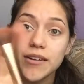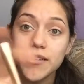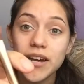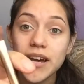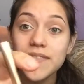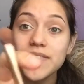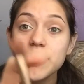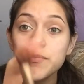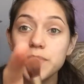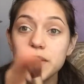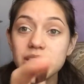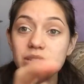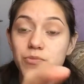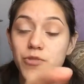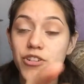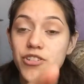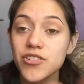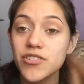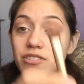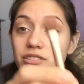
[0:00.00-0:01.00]
I don't have the best
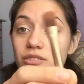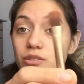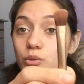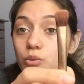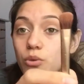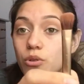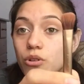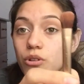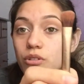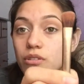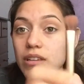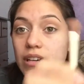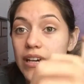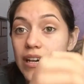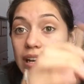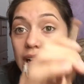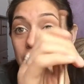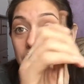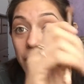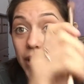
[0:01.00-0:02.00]
brushes in the world,
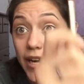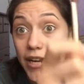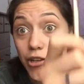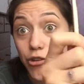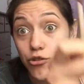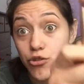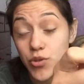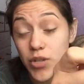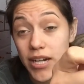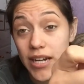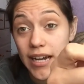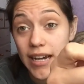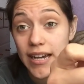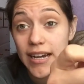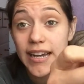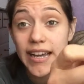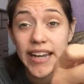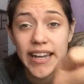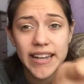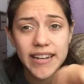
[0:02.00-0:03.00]
but I use what I got.
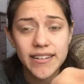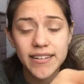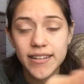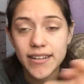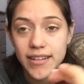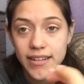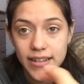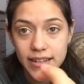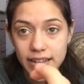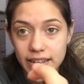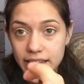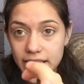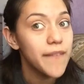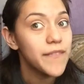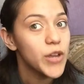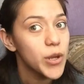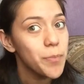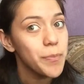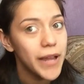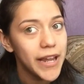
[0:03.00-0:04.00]
And if
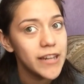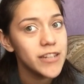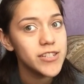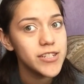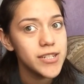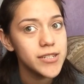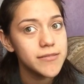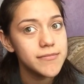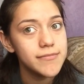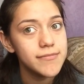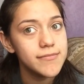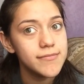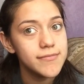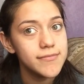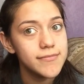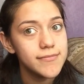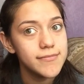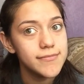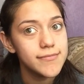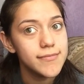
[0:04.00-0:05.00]
you're patient,
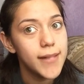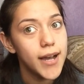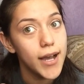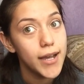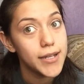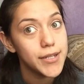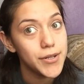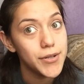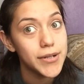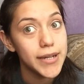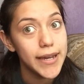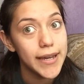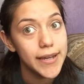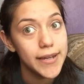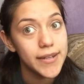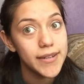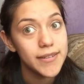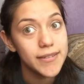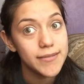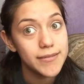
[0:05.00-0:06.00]
you'll get
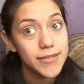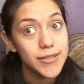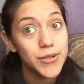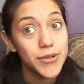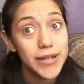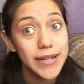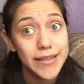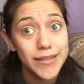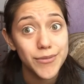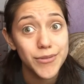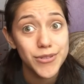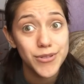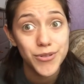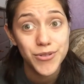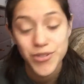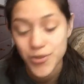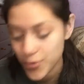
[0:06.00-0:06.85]
the results you